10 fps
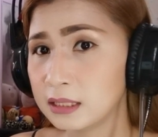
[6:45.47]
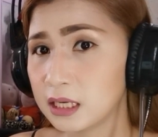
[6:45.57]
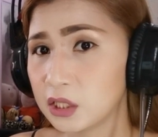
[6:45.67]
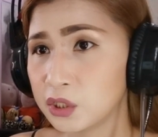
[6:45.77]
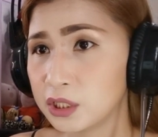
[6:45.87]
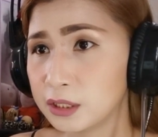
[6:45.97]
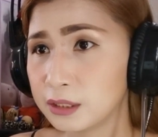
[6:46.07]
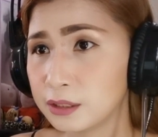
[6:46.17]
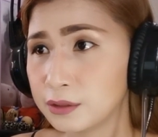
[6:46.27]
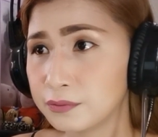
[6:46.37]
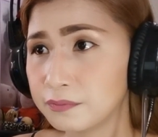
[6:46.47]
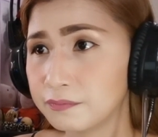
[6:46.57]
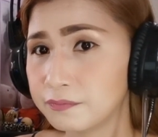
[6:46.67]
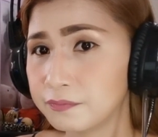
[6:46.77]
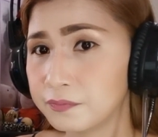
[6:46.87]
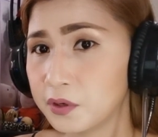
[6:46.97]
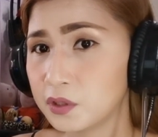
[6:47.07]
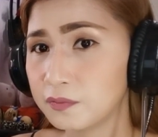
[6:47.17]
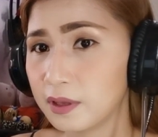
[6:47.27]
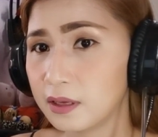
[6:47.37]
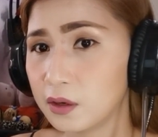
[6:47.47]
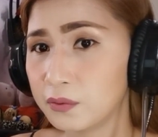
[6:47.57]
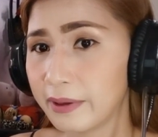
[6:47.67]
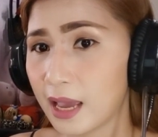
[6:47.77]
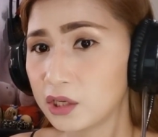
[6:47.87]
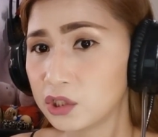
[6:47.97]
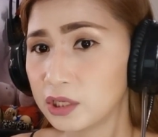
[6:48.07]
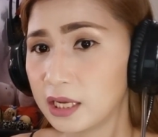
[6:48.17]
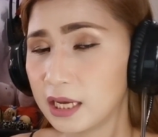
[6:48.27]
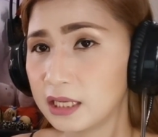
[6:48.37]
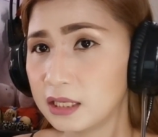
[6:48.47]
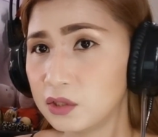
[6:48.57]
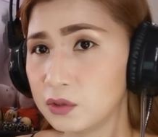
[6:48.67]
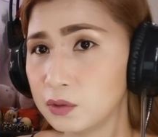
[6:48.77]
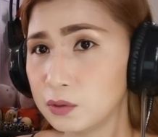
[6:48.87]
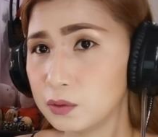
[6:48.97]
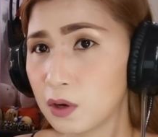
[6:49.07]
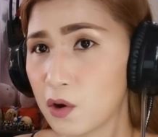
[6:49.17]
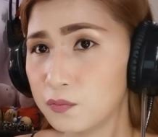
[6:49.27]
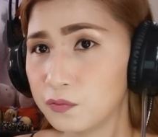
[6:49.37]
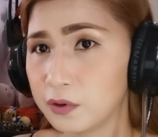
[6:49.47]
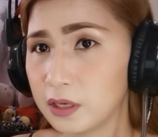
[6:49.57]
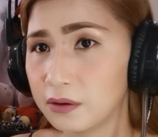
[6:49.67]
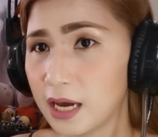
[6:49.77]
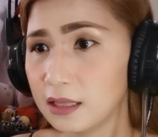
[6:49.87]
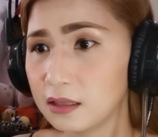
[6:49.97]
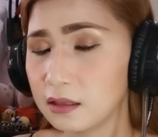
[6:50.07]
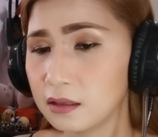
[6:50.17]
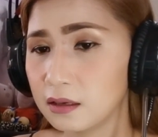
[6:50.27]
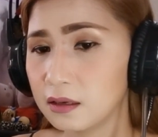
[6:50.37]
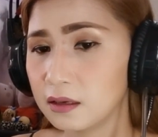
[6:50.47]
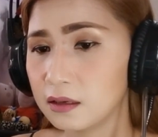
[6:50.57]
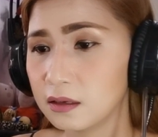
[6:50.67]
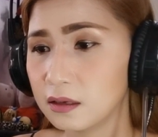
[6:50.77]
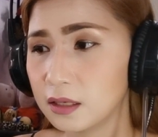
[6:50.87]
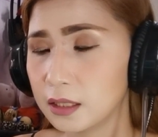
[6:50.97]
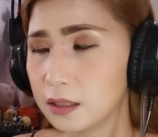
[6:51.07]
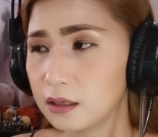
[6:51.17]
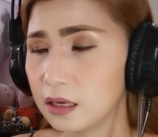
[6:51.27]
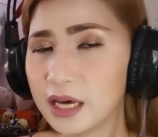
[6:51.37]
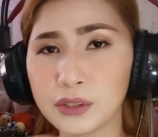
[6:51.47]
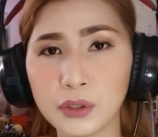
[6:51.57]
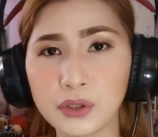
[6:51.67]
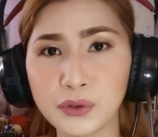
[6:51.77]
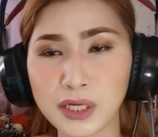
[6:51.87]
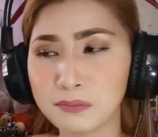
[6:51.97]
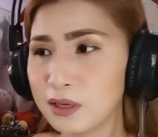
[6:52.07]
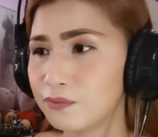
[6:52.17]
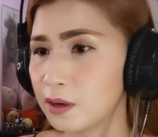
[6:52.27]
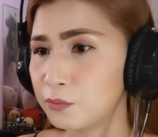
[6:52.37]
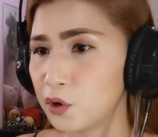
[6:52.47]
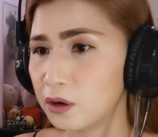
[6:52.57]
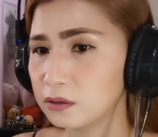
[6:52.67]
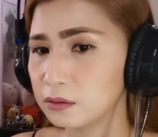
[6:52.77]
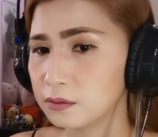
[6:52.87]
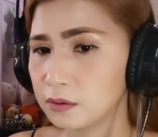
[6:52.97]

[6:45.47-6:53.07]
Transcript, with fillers: is not on the first video reaction that I did to Home Free, right? I don't know, correct me if I'm wrong.